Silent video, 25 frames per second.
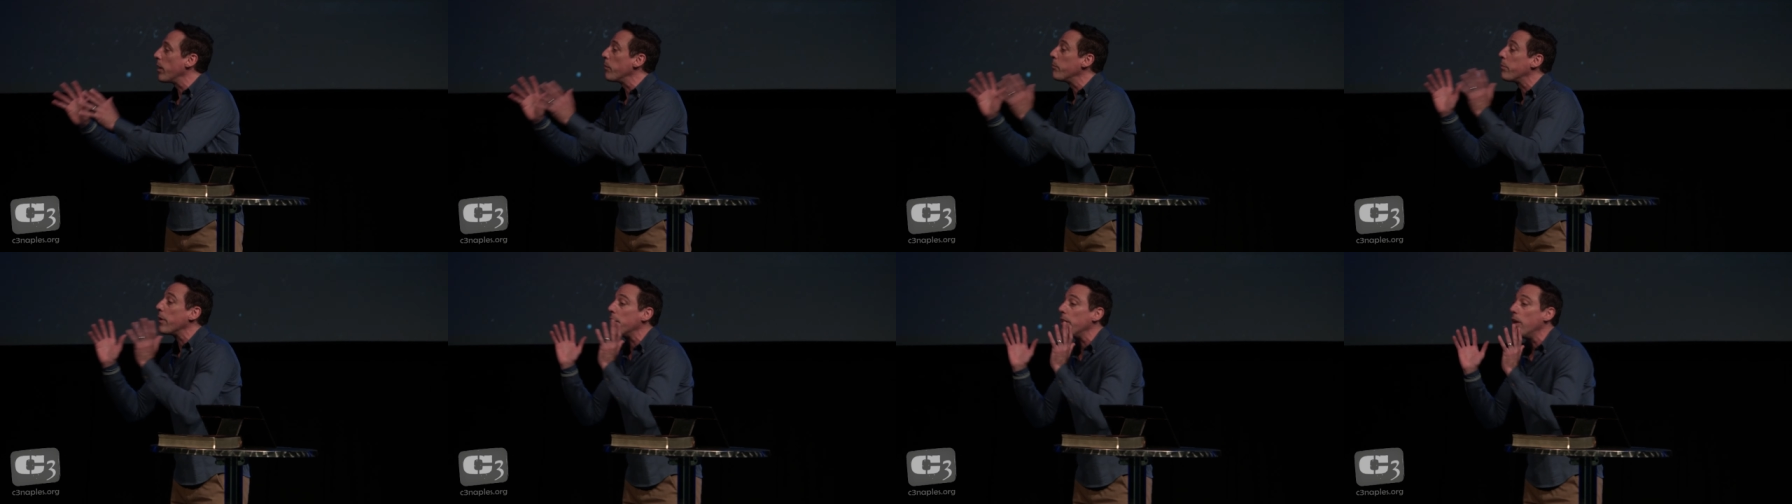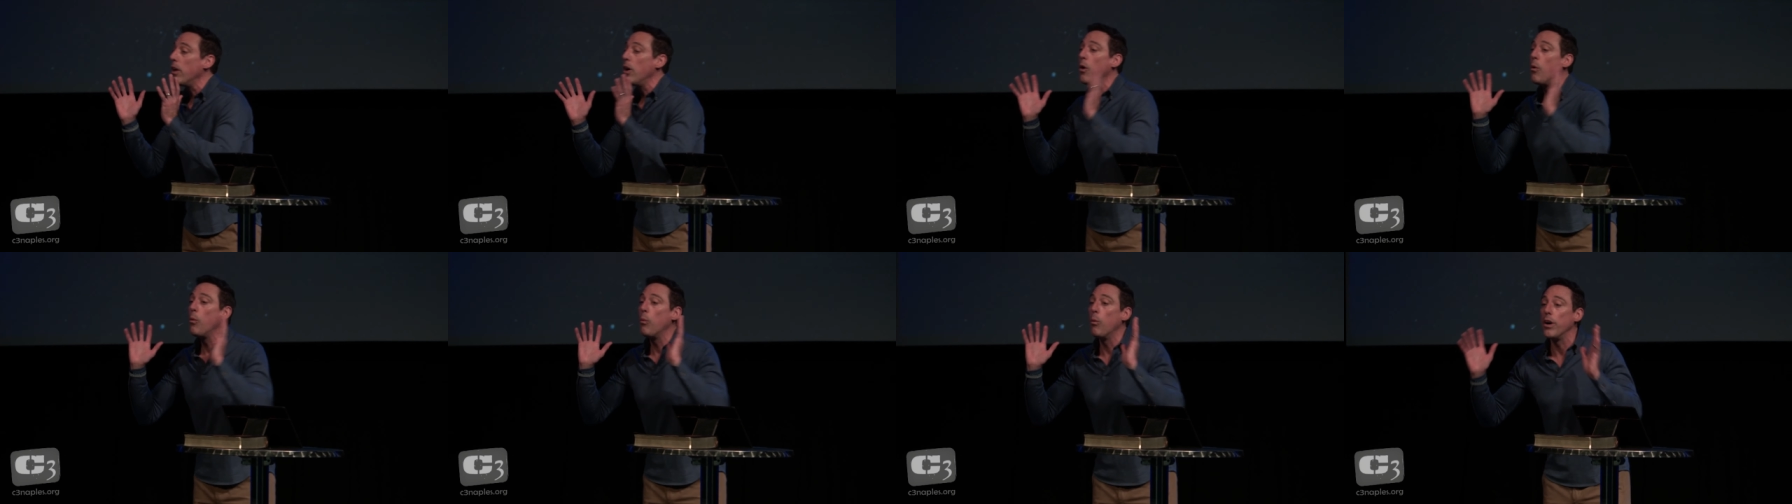But
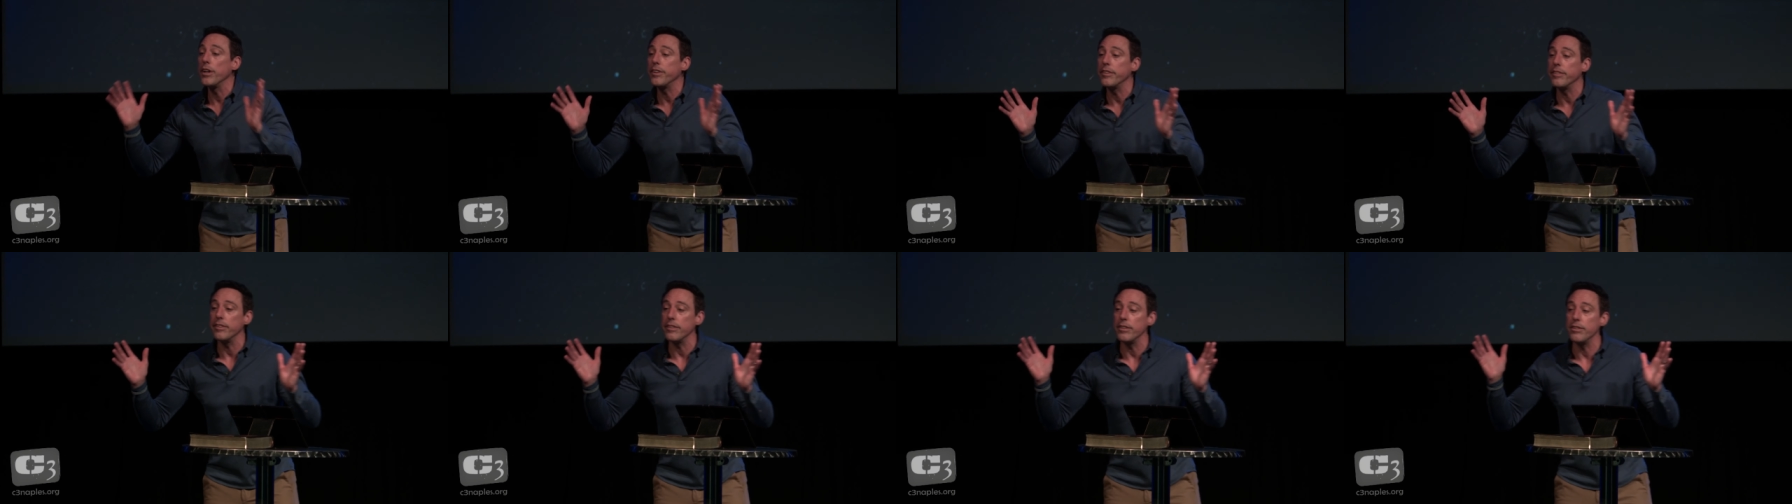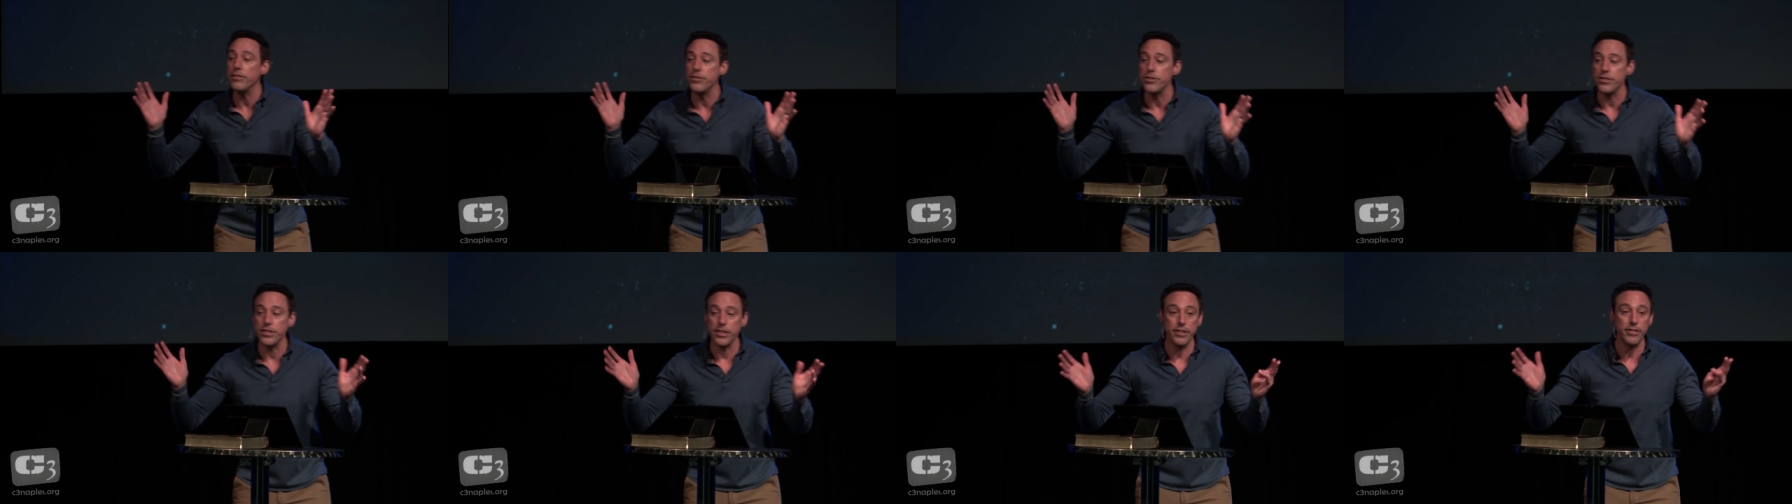what did
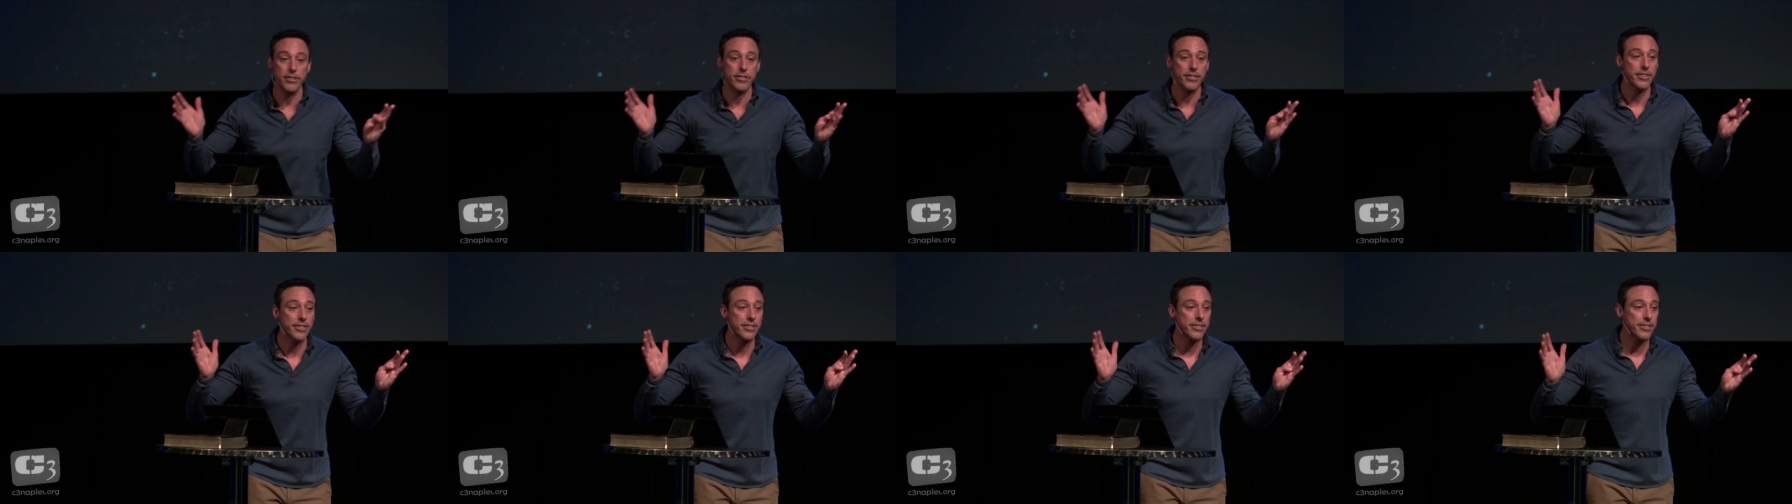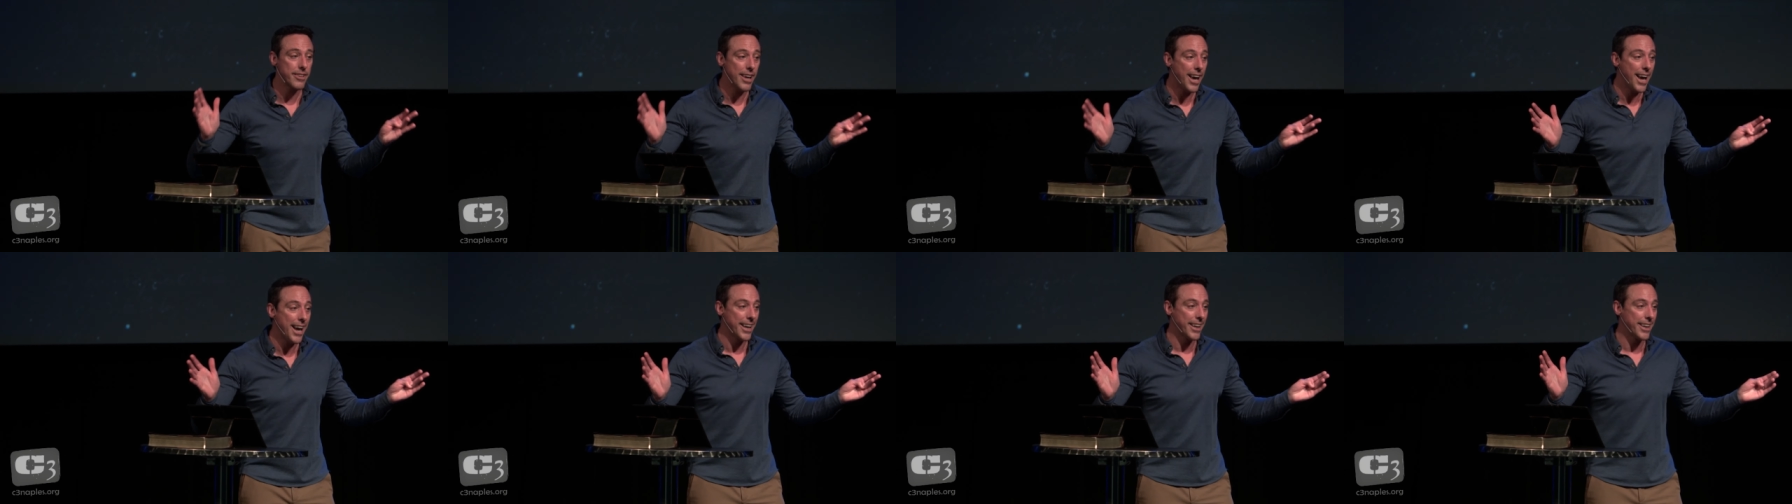Jesus
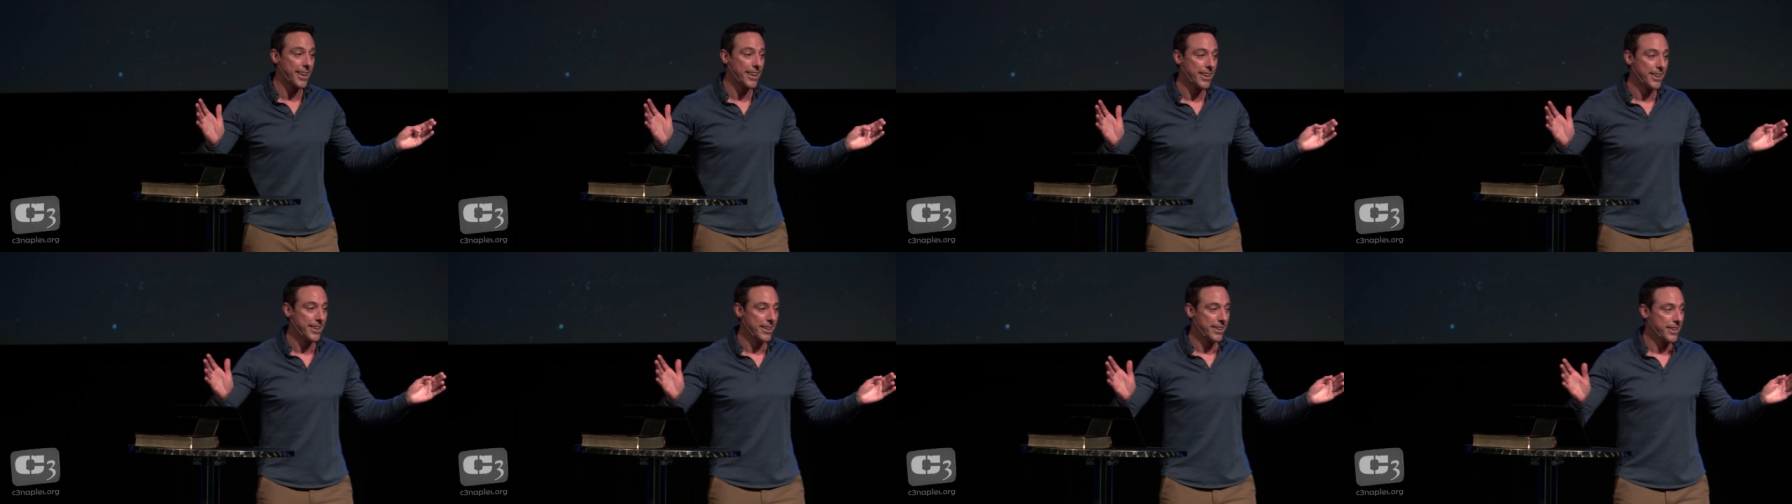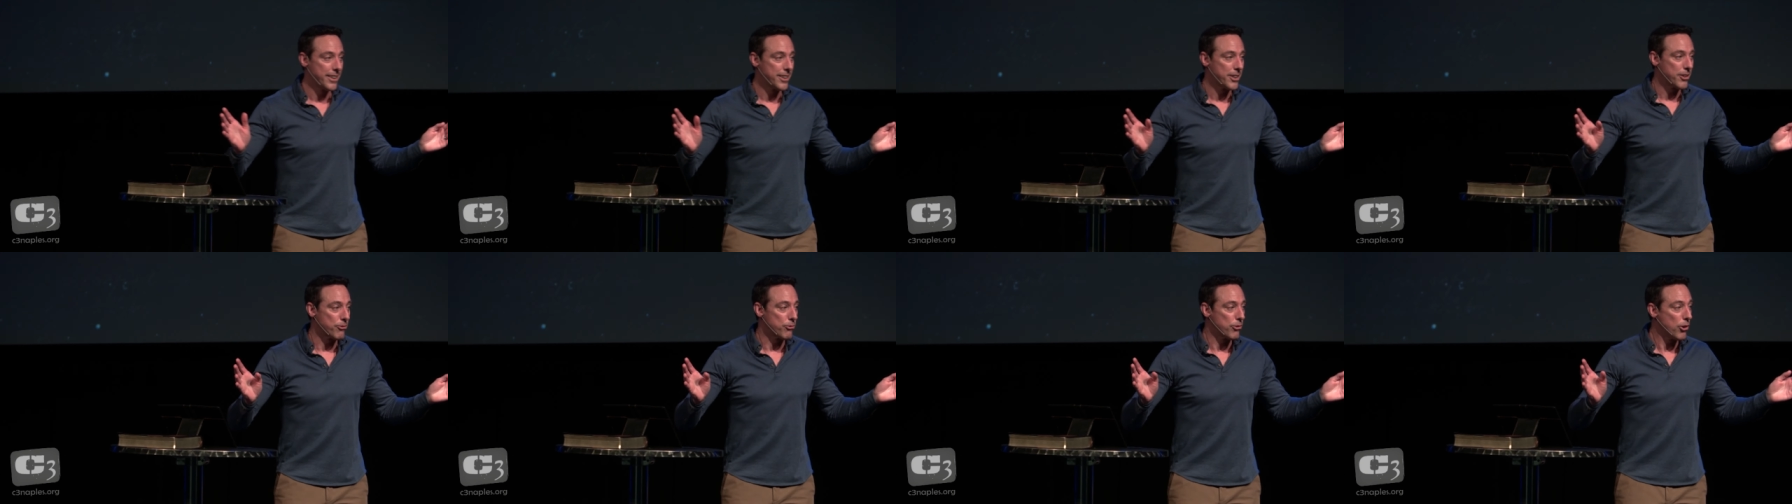say?
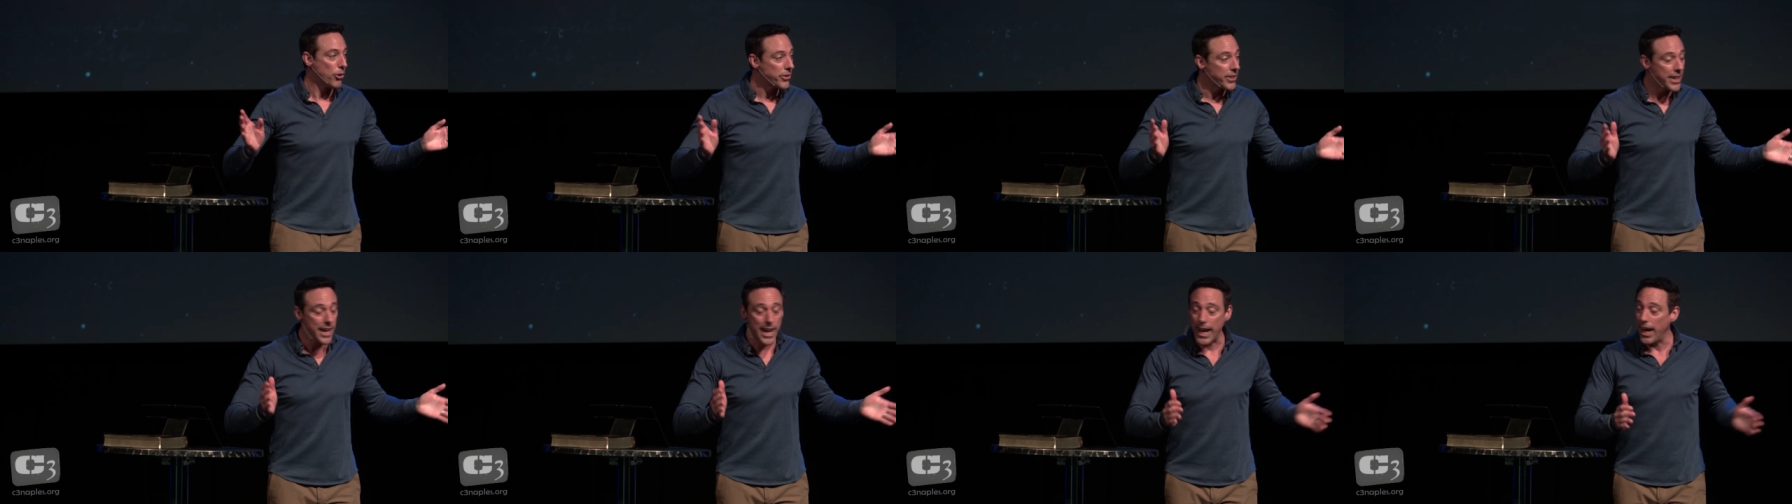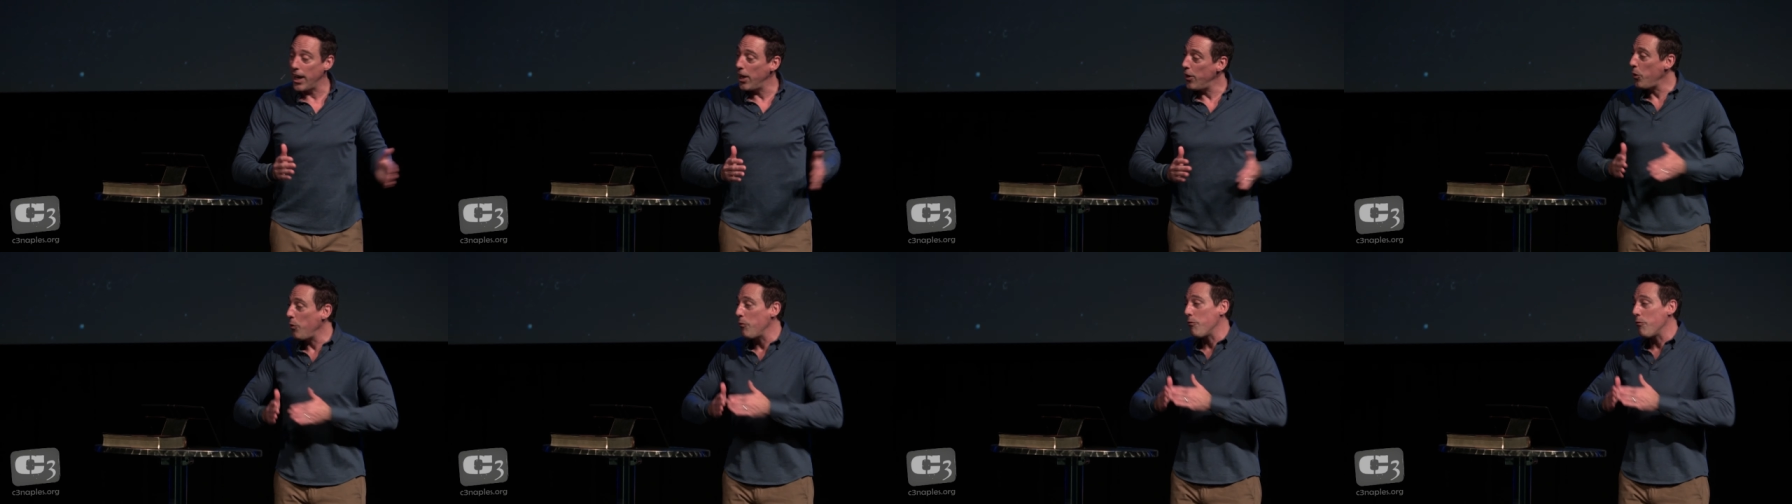The road to hell,